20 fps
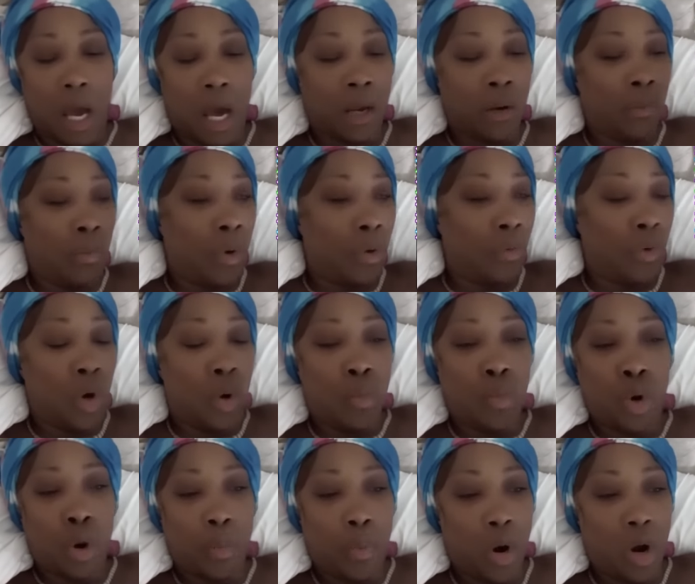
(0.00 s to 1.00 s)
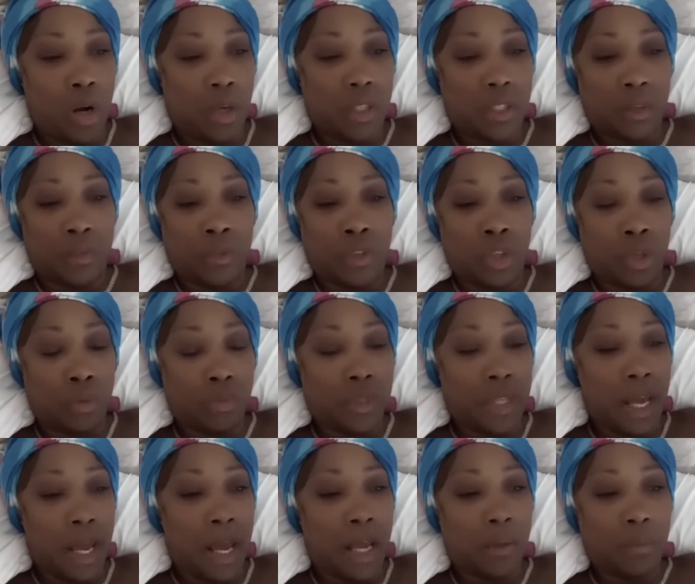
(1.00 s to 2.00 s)
I don't want no more parts of it. Don't
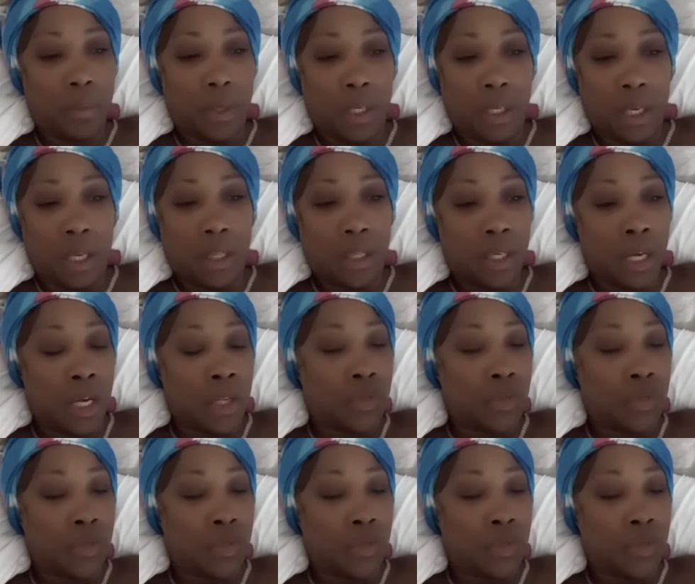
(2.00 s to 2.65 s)
tag me in nothing.